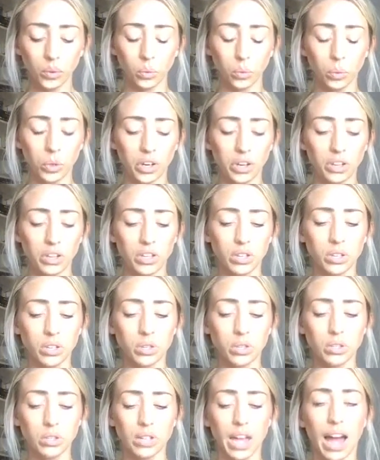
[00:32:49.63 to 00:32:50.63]
What are the
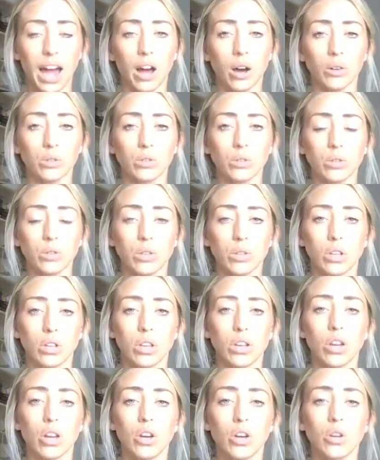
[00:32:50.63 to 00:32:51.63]
sounds,
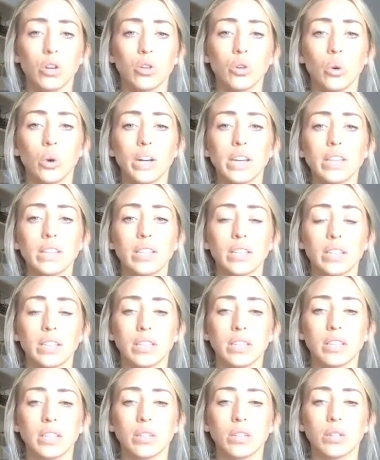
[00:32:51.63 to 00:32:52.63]
the
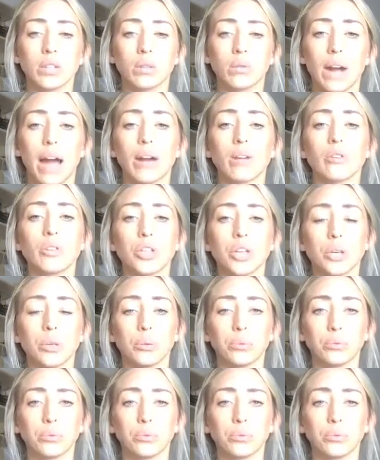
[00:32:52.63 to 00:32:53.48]
noises that surround you?